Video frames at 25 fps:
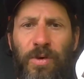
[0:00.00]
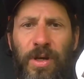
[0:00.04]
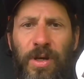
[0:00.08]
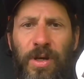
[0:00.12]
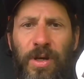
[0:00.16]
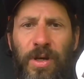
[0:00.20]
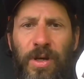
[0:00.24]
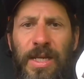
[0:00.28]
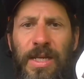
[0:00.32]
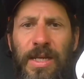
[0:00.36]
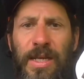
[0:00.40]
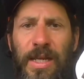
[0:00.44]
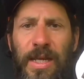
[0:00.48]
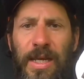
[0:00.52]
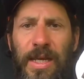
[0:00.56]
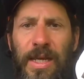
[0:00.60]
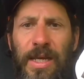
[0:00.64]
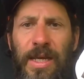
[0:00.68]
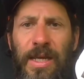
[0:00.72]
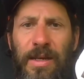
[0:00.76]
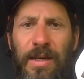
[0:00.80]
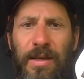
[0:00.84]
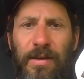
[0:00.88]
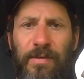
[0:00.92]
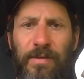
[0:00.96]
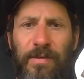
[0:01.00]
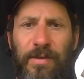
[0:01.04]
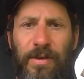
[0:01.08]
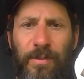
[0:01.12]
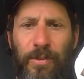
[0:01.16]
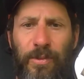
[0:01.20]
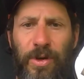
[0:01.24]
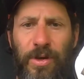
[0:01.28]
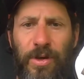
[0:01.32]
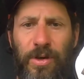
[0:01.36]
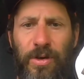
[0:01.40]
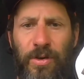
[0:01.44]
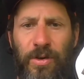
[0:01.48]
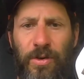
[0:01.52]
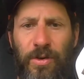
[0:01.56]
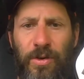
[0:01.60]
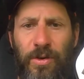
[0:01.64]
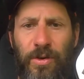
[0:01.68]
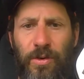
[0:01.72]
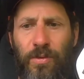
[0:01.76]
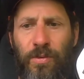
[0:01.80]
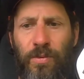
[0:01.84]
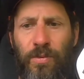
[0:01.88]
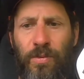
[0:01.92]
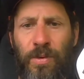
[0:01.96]
that you really need
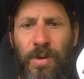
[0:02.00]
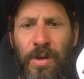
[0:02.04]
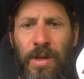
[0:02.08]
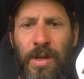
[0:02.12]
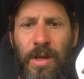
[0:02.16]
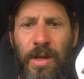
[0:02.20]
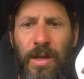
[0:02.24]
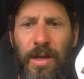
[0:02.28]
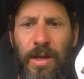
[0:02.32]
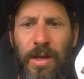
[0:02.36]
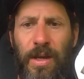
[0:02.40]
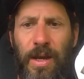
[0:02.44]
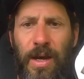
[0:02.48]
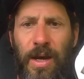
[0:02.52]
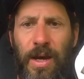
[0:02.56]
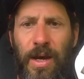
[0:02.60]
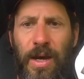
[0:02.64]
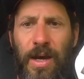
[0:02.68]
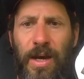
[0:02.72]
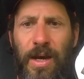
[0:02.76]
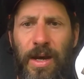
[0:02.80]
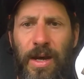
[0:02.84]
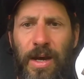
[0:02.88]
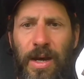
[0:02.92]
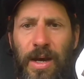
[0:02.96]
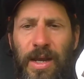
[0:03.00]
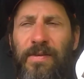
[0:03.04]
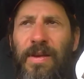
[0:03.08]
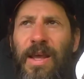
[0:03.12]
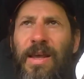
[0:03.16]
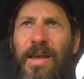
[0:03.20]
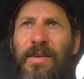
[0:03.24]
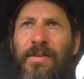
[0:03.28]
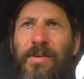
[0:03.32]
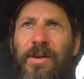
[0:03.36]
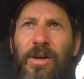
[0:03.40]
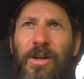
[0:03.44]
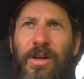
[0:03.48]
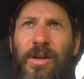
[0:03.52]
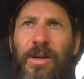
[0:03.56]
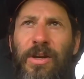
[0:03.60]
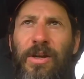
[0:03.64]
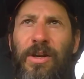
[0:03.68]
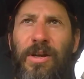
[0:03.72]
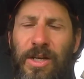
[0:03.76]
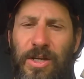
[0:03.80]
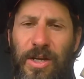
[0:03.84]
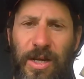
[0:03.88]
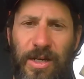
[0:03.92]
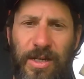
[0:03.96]
someone who is as
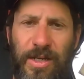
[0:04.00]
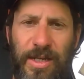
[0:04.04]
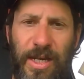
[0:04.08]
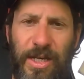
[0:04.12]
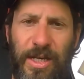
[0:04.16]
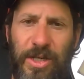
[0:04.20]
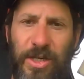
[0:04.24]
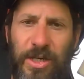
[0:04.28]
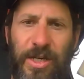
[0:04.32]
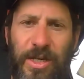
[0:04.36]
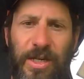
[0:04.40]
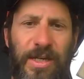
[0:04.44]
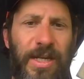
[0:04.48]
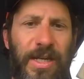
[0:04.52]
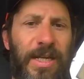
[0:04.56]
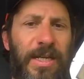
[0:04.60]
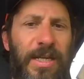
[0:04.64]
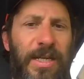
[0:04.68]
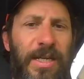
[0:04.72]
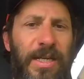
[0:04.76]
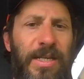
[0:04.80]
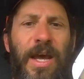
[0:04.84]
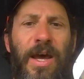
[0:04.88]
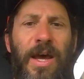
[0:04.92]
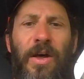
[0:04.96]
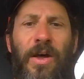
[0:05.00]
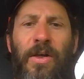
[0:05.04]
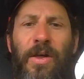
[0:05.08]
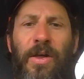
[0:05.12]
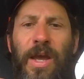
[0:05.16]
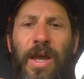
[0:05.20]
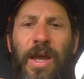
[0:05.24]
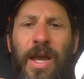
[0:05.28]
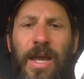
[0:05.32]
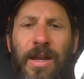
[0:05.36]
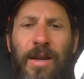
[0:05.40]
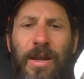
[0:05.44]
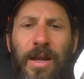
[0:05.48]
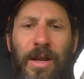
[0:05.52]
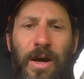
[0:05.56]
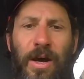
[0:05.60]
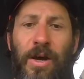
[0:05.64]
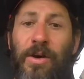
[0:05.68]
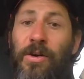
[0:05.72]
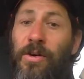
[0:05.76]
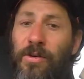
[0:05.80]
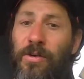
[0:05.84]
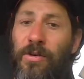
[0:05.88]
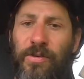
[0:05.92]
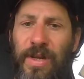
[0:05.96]
a good attention to detail and
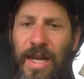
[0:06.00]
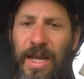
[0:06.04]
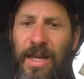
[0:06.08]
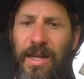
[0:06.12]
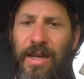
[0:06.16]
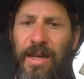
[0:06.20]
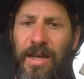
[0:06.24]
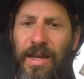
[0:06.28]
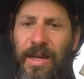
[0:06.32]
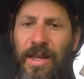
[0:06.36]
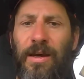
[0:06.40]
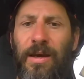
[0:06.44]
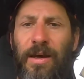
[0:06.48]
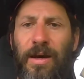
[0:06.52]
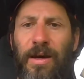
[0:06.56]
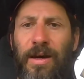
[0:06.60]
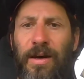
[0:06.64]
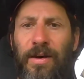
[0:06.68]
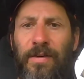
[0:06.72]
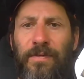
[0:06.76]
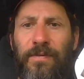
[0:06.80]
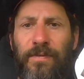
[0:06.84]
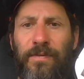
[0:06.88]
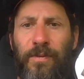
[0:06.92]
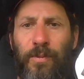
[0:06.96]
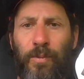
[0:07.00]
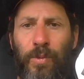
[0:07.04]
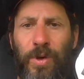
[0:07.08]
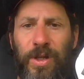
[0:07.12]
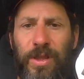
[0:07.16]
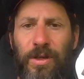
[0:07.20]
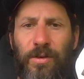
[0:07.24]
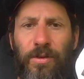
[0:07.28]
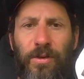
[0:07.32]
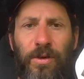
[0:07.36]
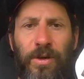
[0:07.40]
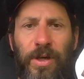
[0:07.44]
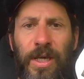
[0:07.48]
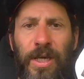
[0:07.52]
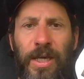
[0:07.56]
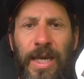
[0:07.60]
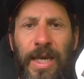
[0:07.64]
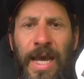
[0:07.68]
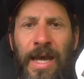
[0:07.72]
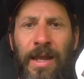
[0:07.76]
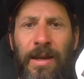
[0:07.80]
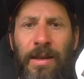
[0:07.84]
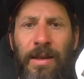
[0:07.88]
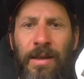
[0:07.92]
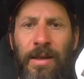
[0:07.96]
an understanding of what they're
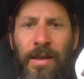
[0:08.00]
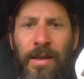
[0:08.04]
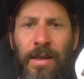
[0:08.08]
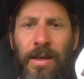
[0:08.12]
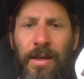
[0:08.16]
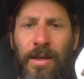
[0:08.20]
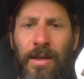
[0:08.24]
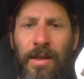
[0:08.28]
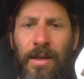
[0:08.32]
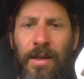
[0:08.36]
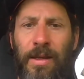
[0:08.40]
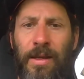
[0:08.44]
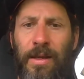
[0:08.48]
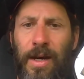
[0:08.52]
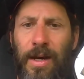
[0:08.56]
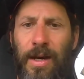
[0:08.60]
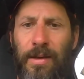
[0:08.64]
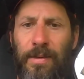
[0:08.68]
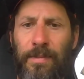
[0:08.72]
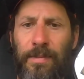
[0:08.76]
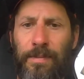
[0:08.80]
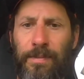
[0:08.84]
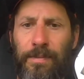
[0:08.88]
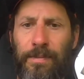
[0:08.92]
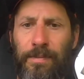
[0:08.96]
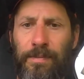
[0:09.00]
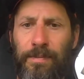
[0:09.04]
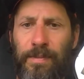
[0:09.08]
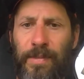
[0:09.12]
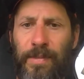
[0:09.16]
looking at. Uh,